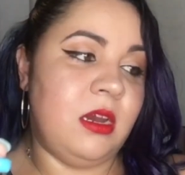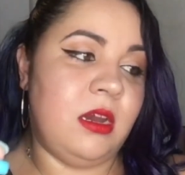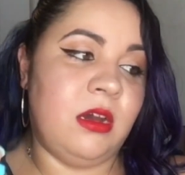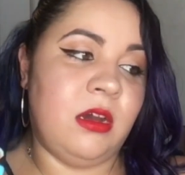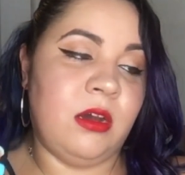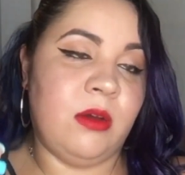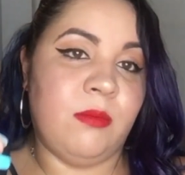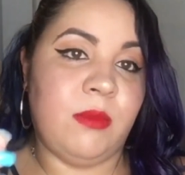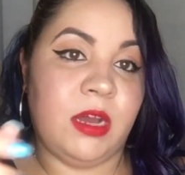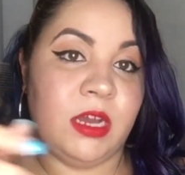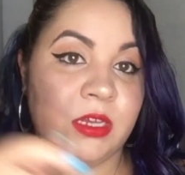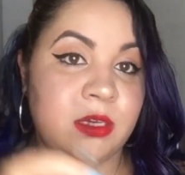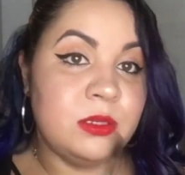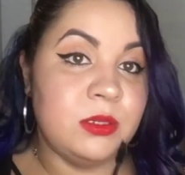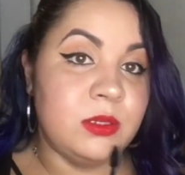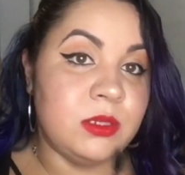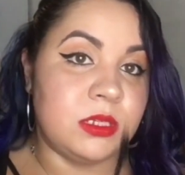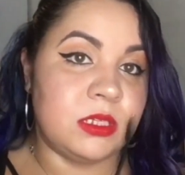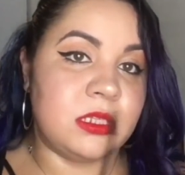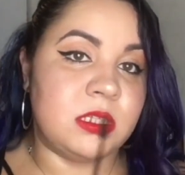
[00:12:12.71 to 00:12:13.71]
Um, I
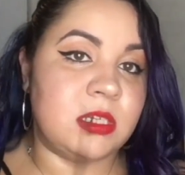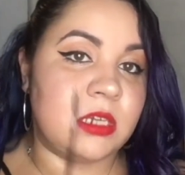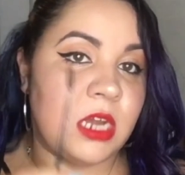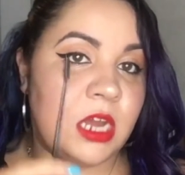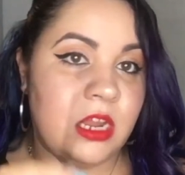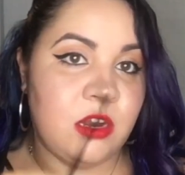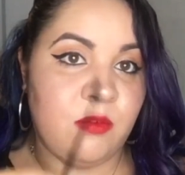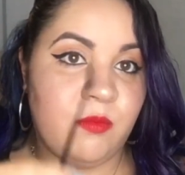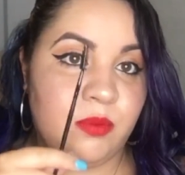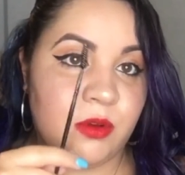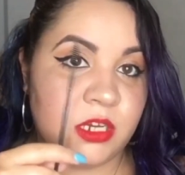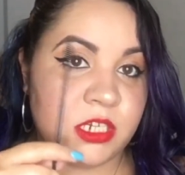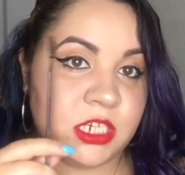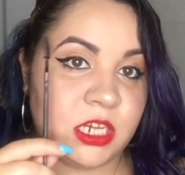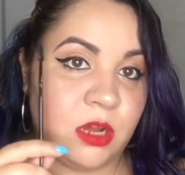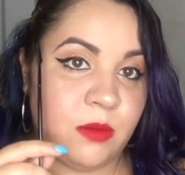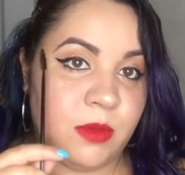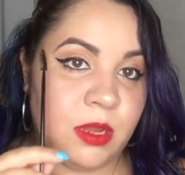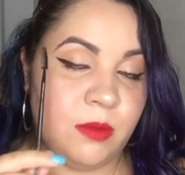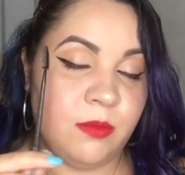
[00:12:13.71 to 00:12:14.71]
use it to kind of brush
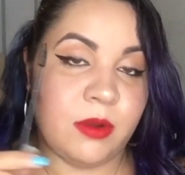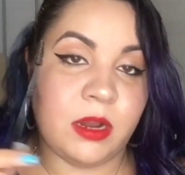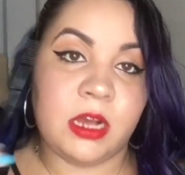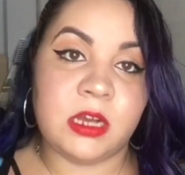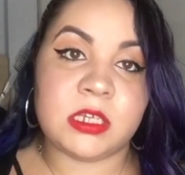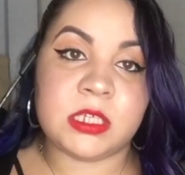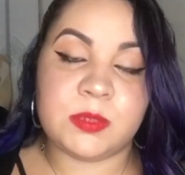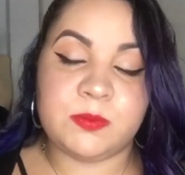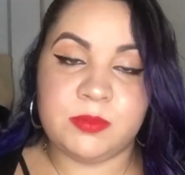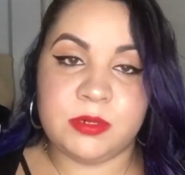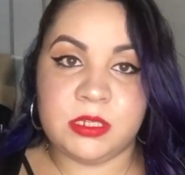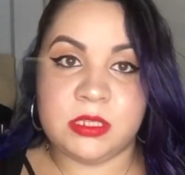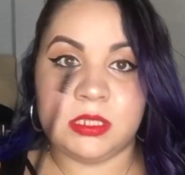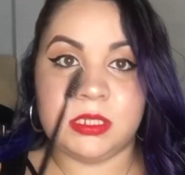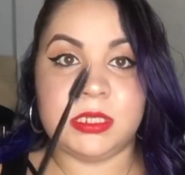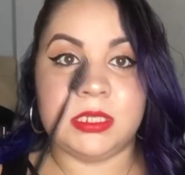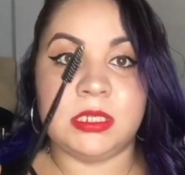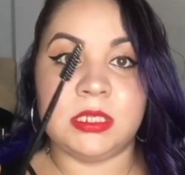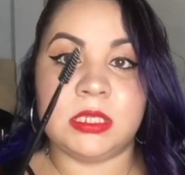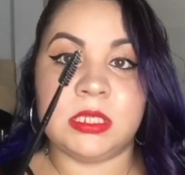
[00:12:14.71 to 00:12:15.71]
out my brows, but
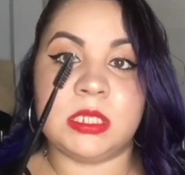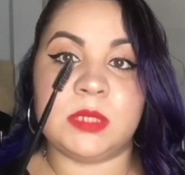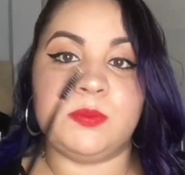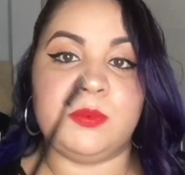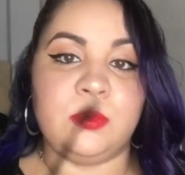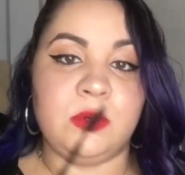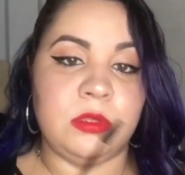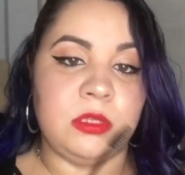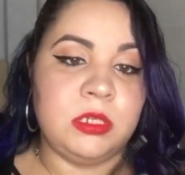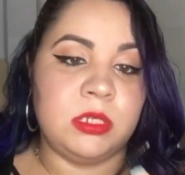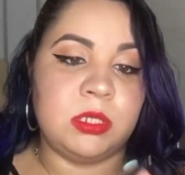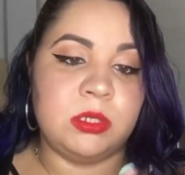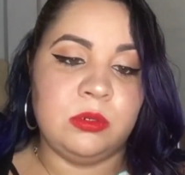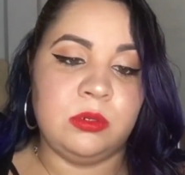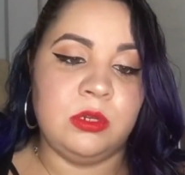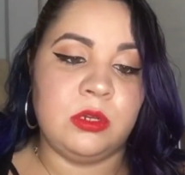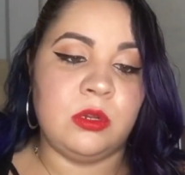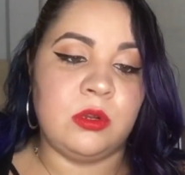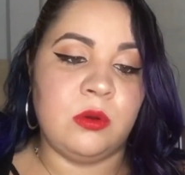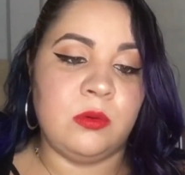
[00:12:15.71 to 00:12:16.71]
this is a spoolie, so
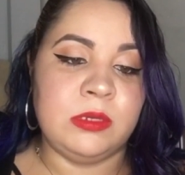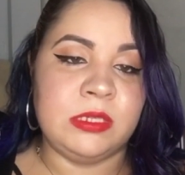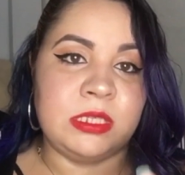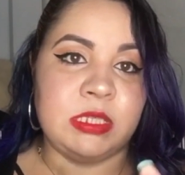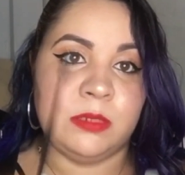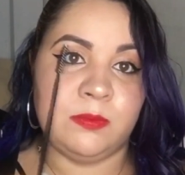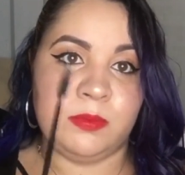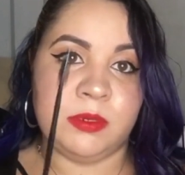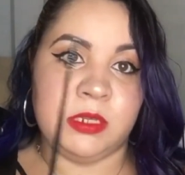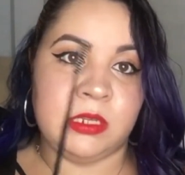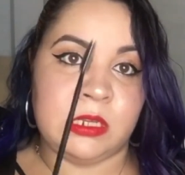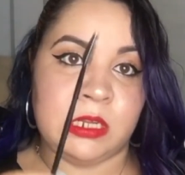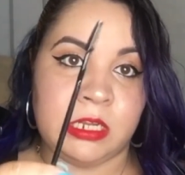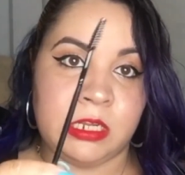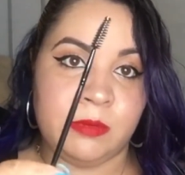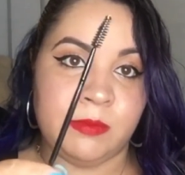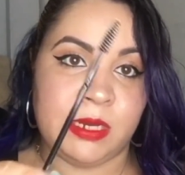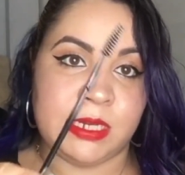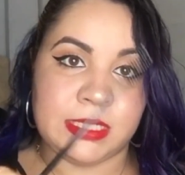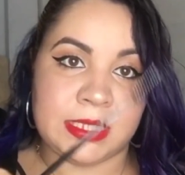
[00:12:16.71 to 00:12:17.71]
you could always dip it in
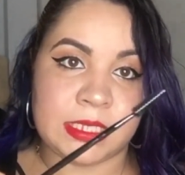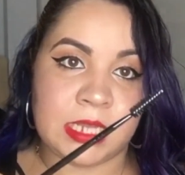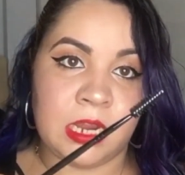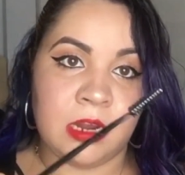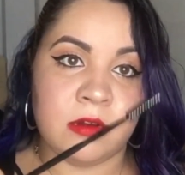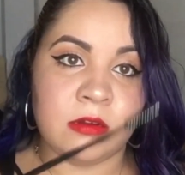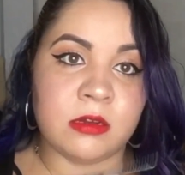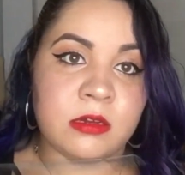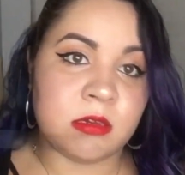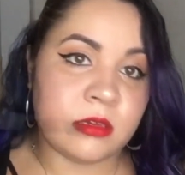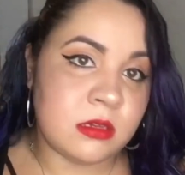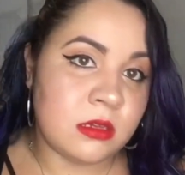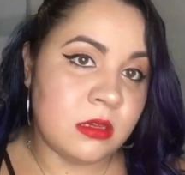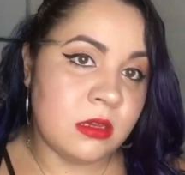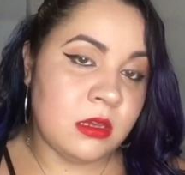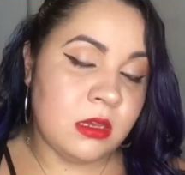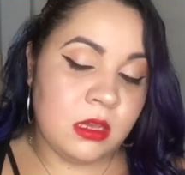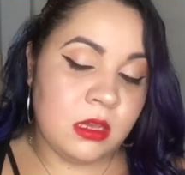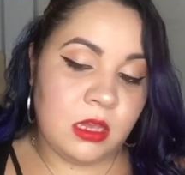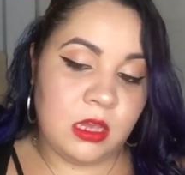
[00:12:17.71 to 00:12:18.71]
any mascara
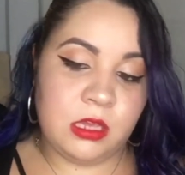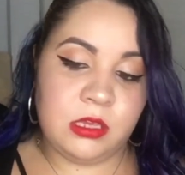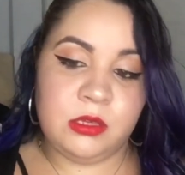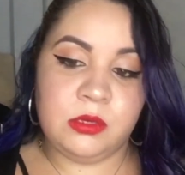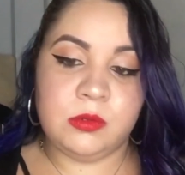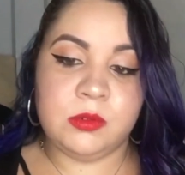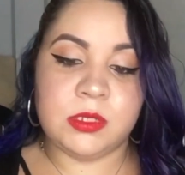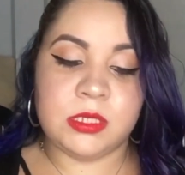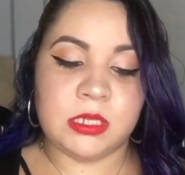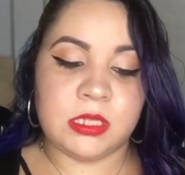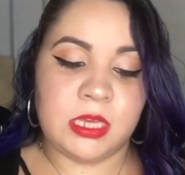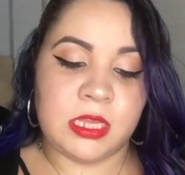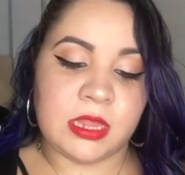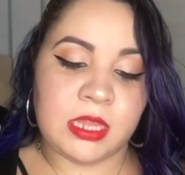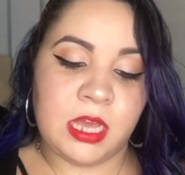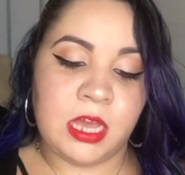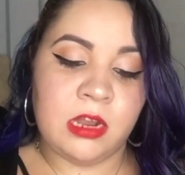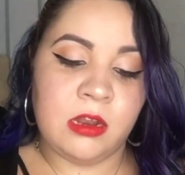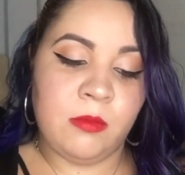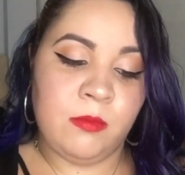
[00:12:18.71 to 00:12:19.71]
and use it like
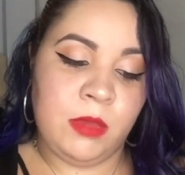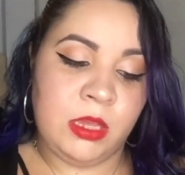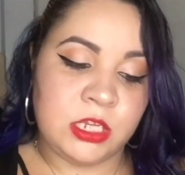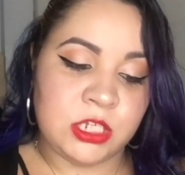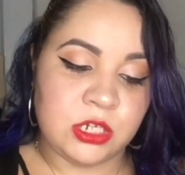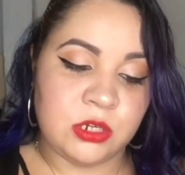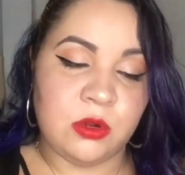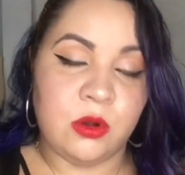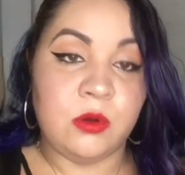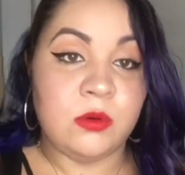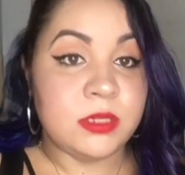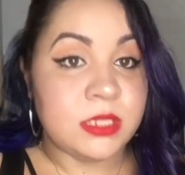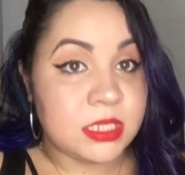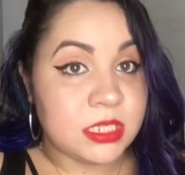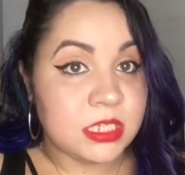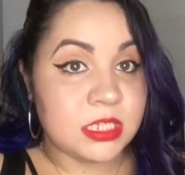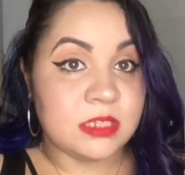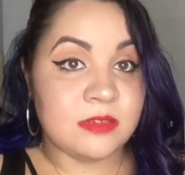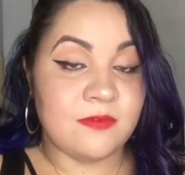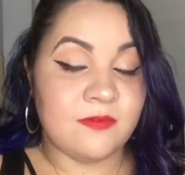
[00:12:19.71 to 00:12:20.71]
that and make sure to always
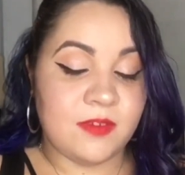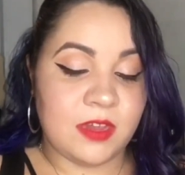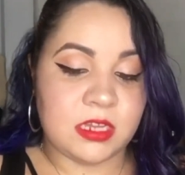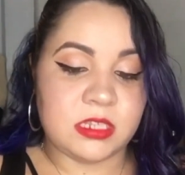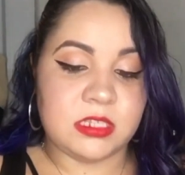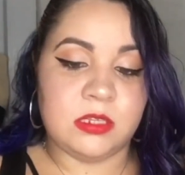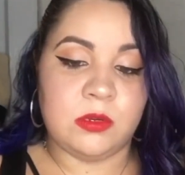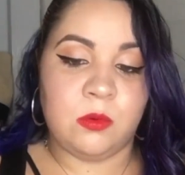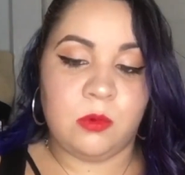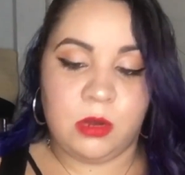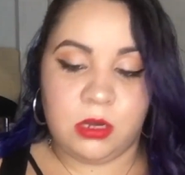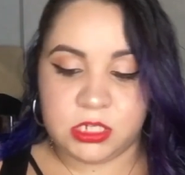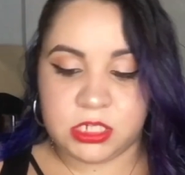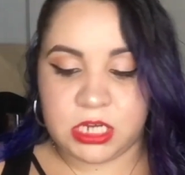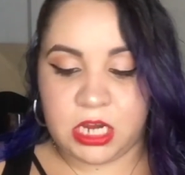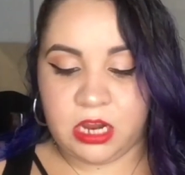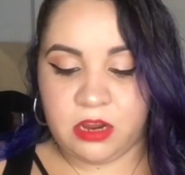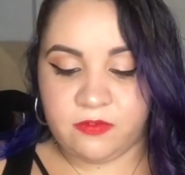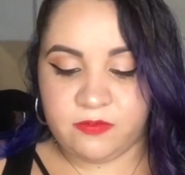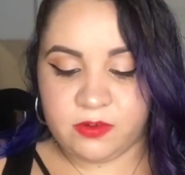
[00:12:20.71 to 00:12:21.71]
disinfect and wash
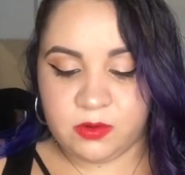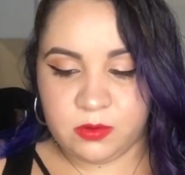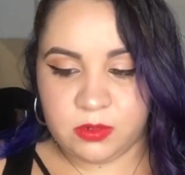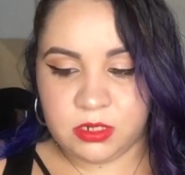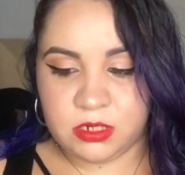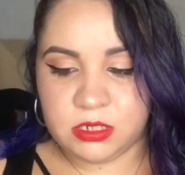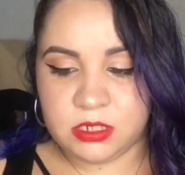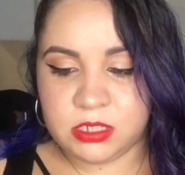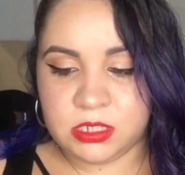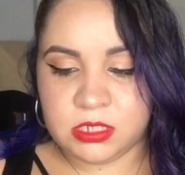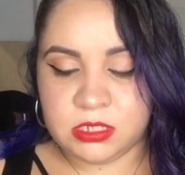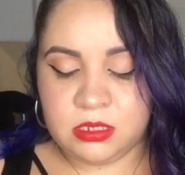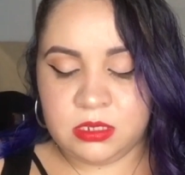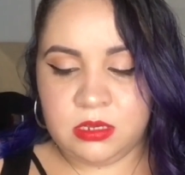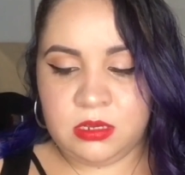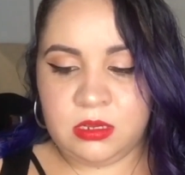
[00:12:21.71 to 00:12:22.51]
afterwards.